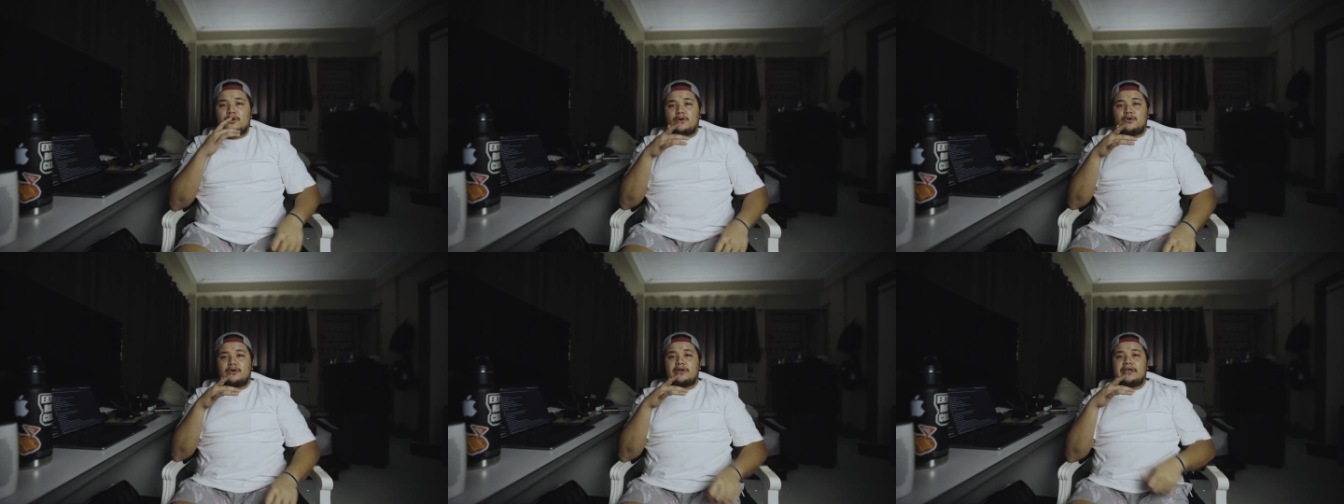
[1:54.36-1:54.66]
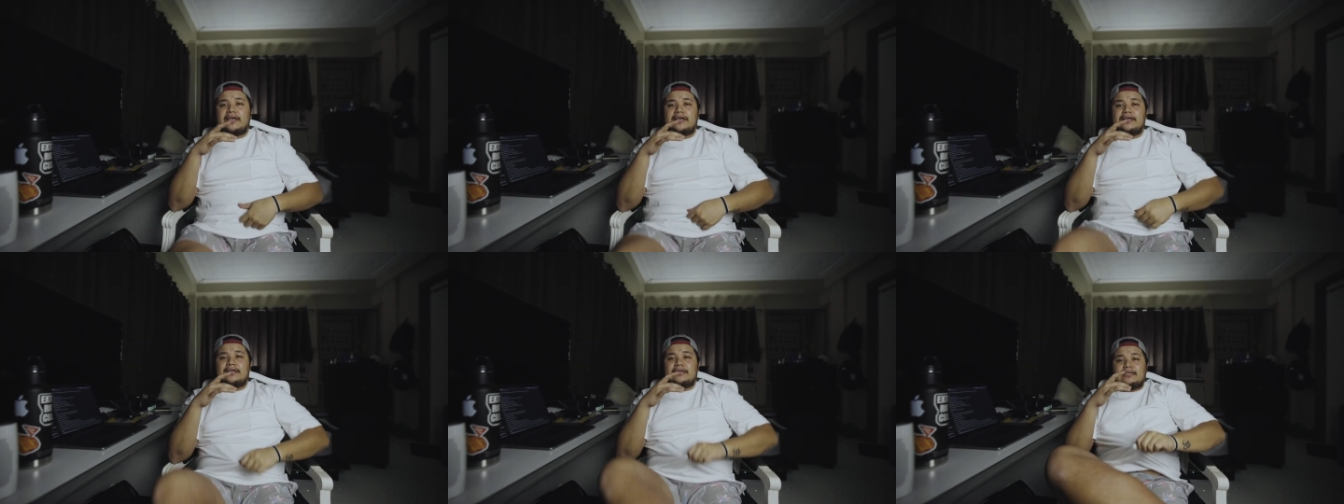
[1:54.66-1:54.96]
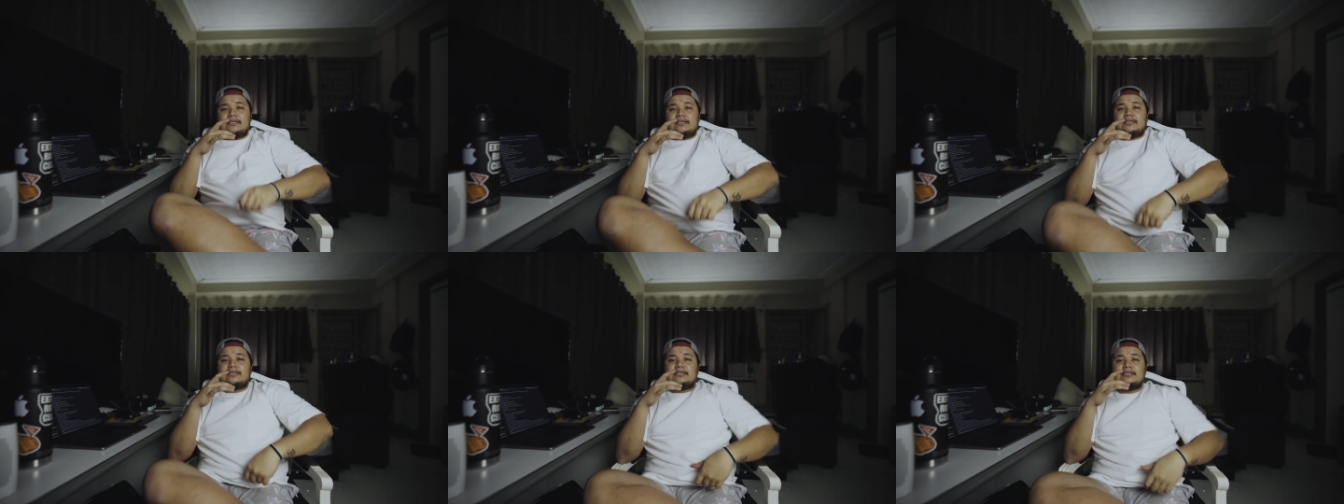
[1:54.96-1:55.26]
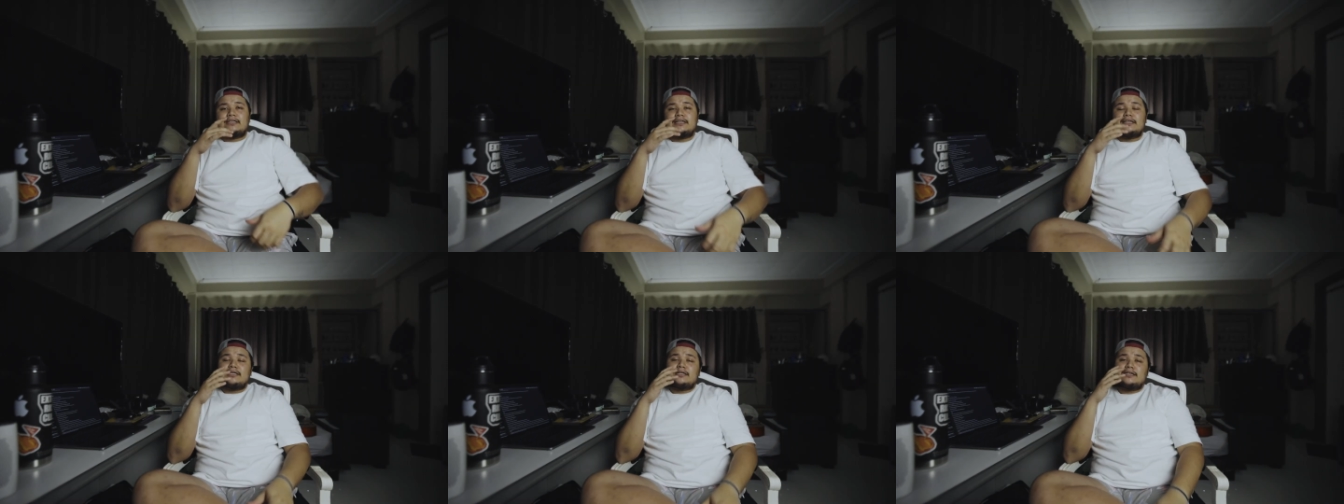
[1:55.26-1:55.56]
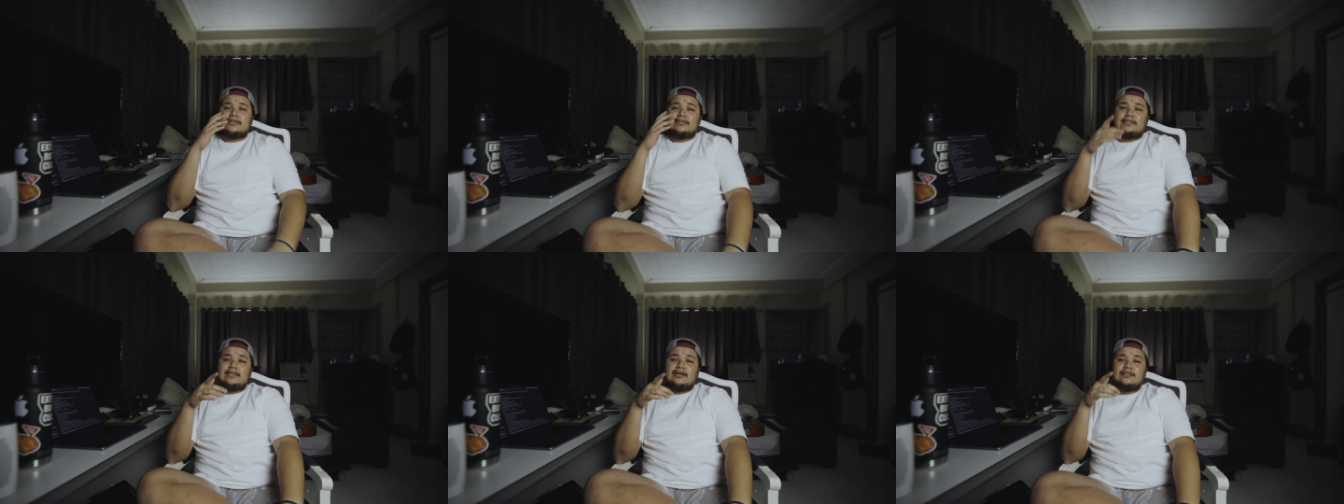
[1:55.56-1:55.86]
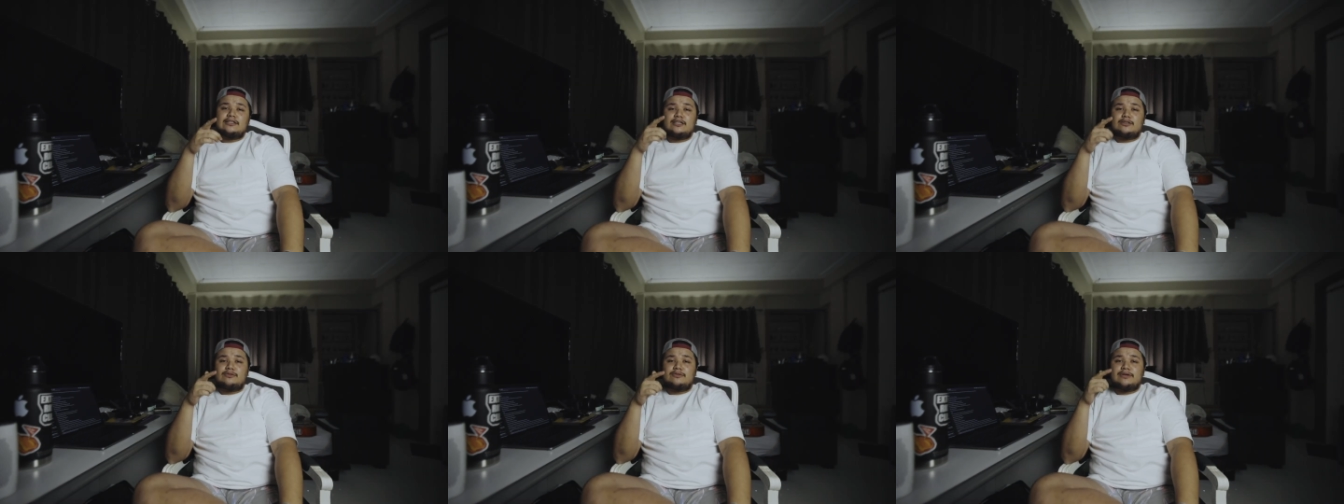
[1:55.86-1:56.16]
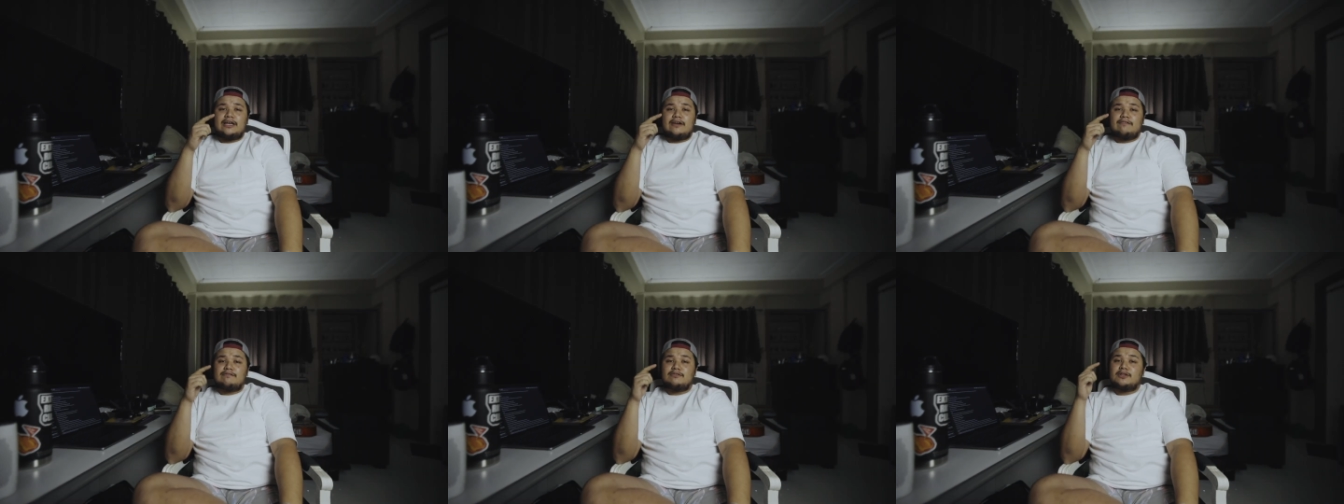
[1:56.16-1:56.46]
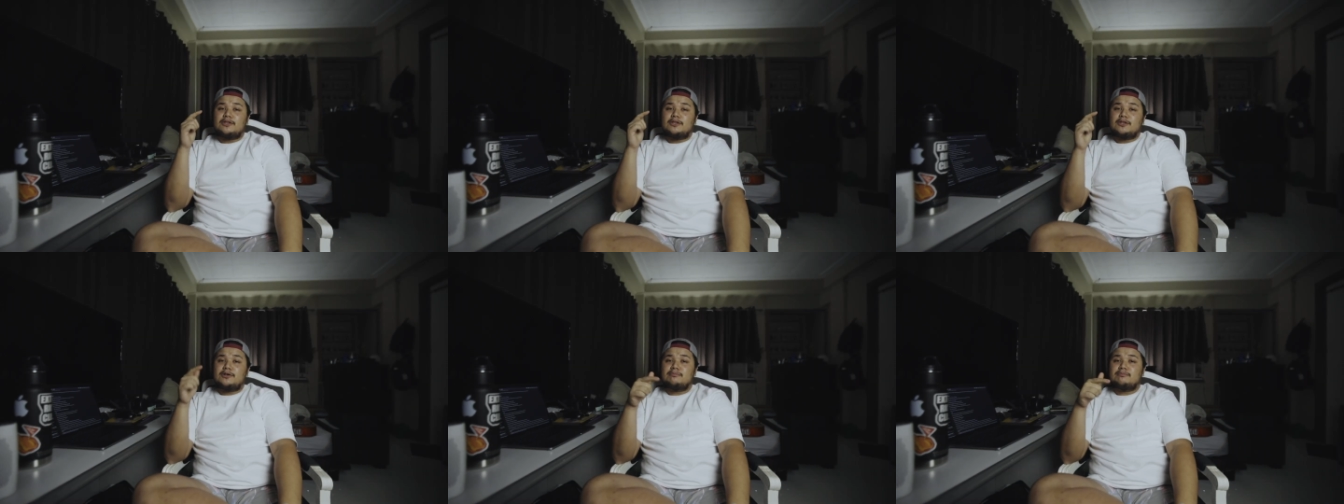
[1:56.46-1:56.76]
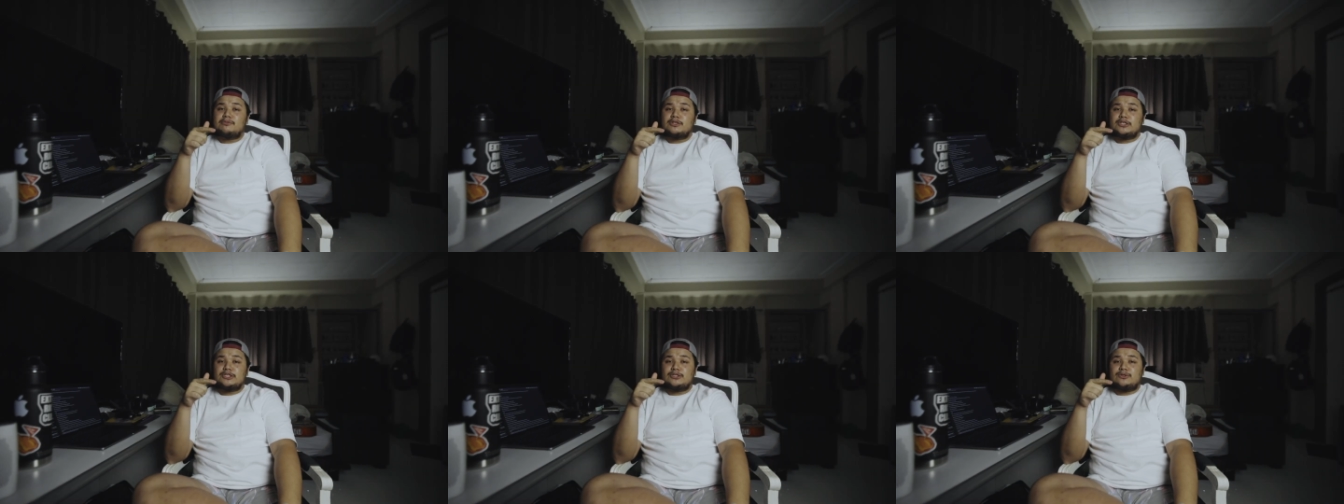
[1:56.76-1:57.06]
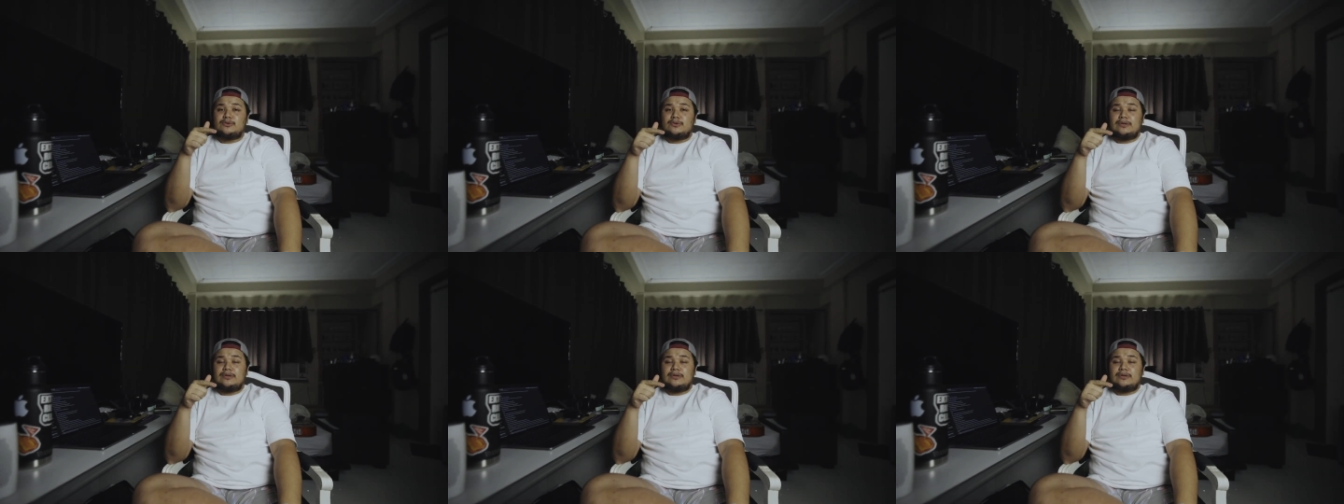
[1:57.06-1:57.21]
Okay, now that we have the numbers